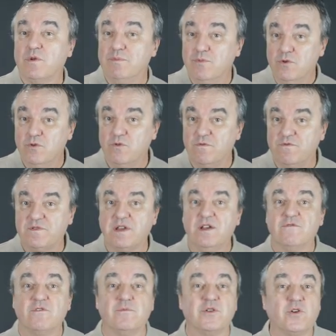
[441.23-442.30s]
removed
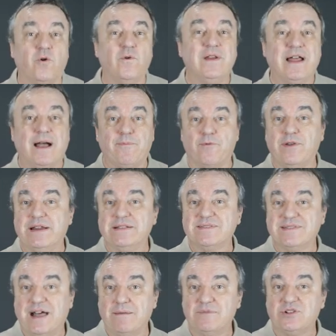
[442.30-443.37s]
from a coin-operated
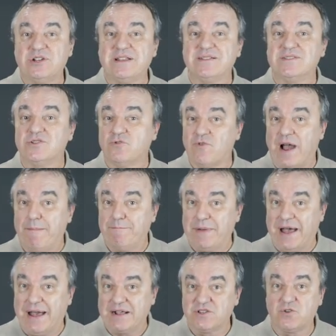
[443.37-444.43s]
slot machine's drop
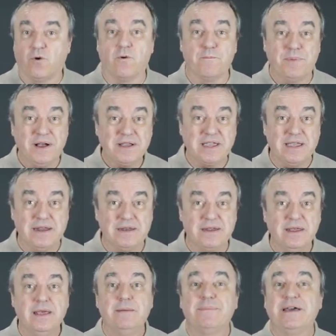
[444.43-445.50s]
box or bucket
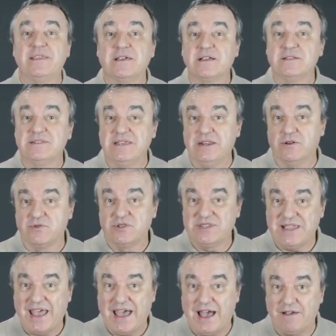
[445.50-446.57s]
by the casino
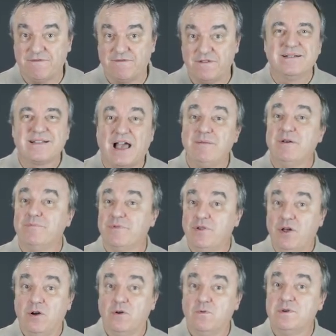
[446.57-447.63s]
staff. Comment
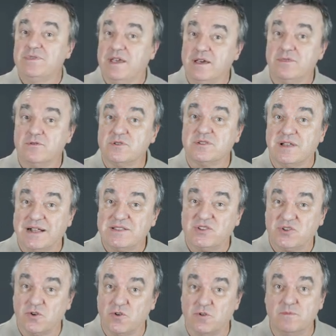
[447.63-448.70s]
below with other slots
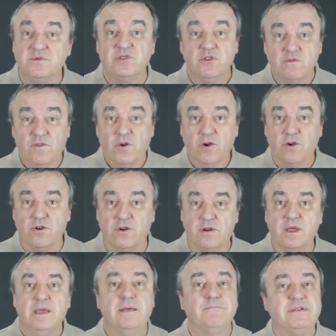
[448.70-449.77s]
terms you've heard.
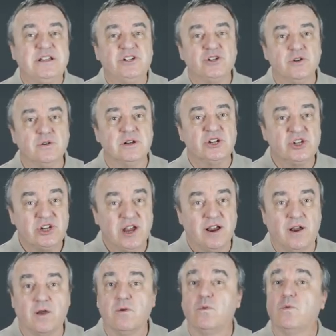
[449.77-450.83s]
Be sure to
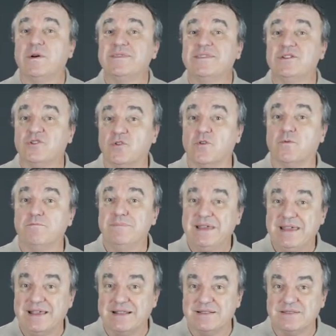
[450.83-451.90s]
share what the term
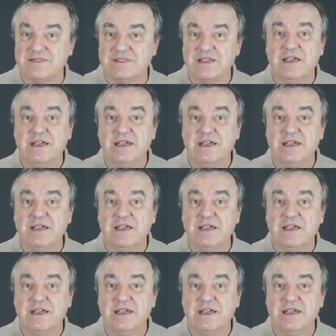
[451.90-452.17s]
means.